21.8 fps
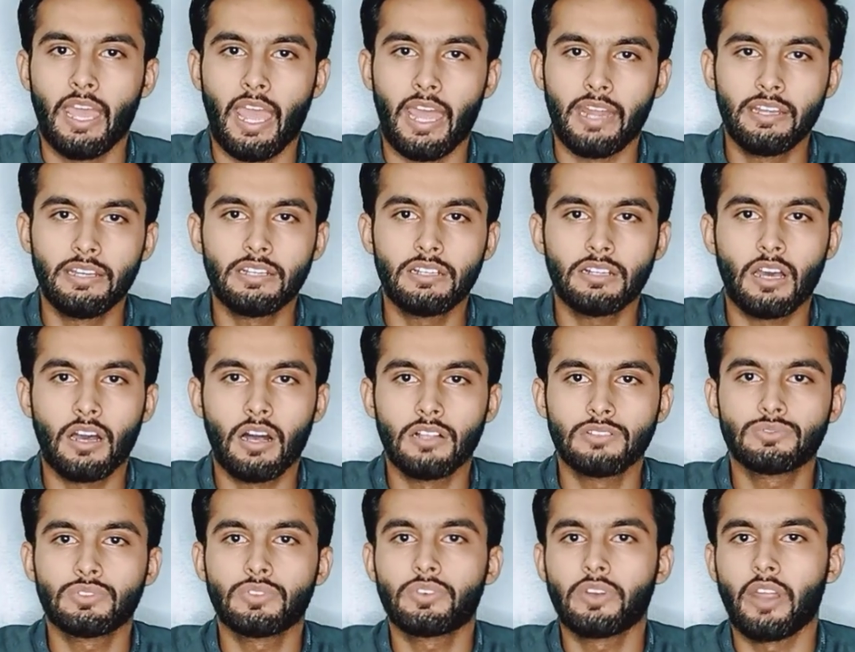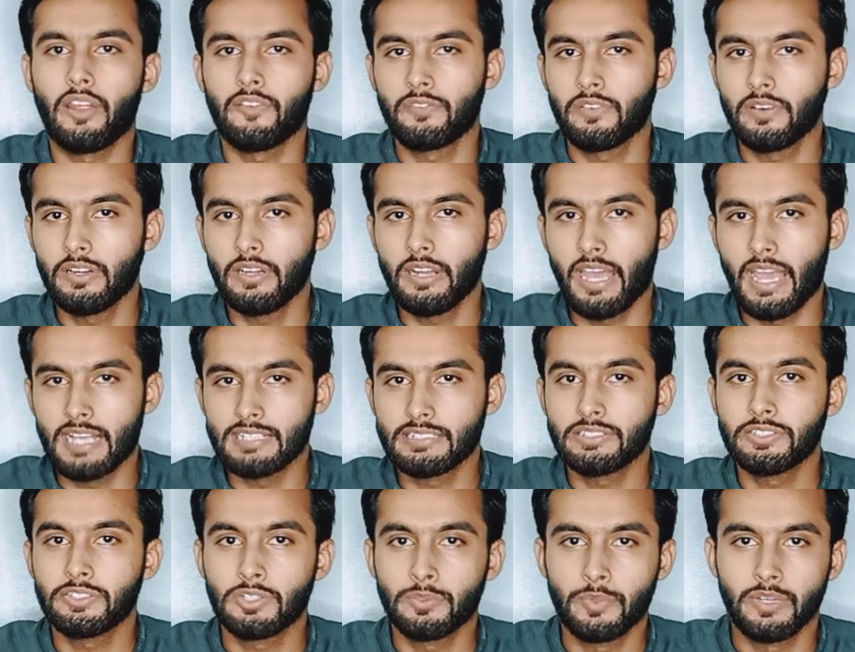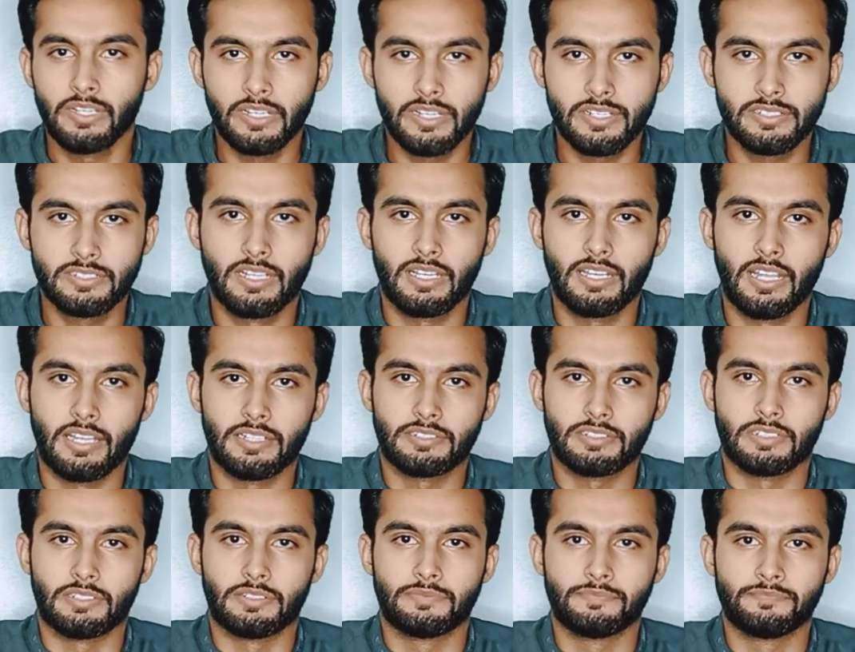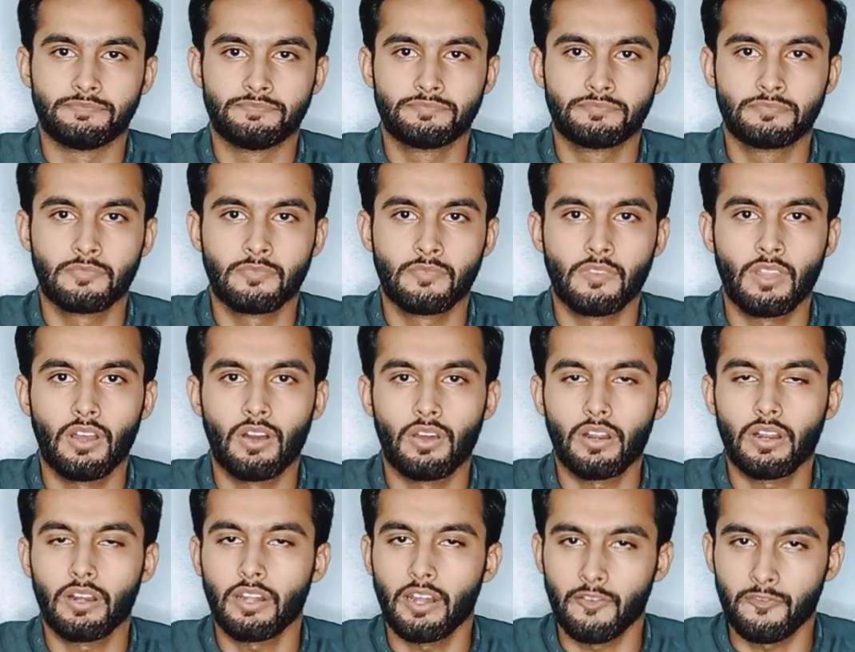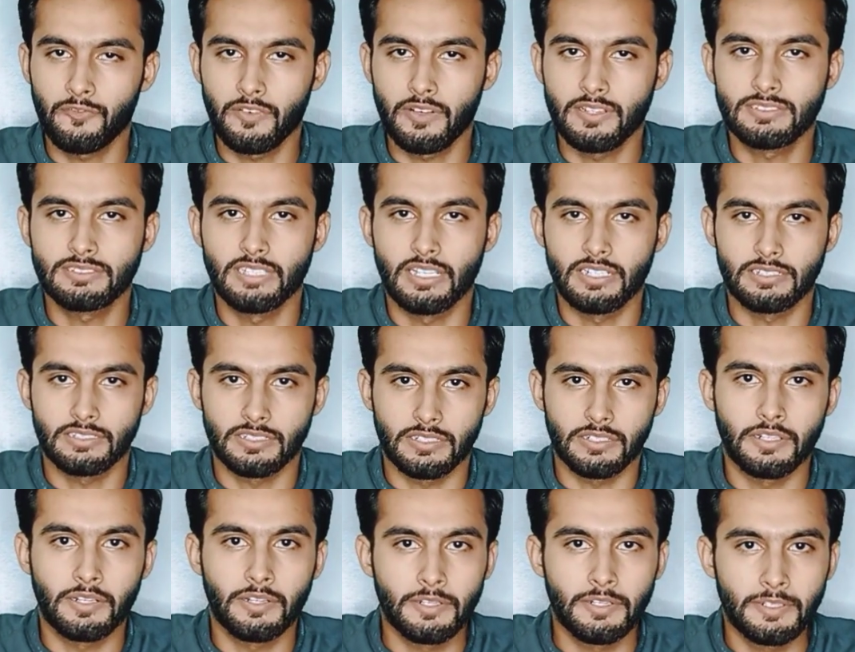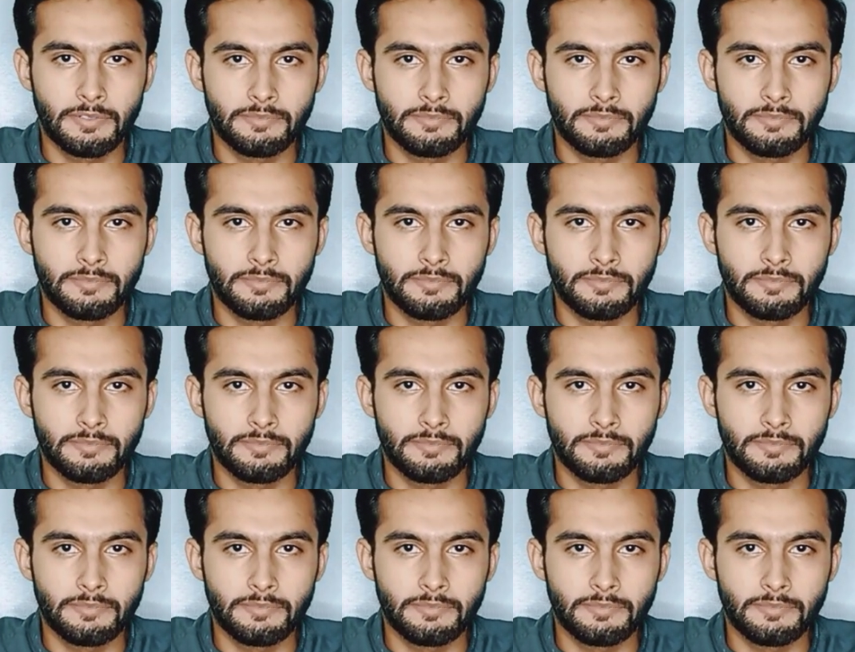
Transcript: and it also referred as recommendation letter or a reference letter.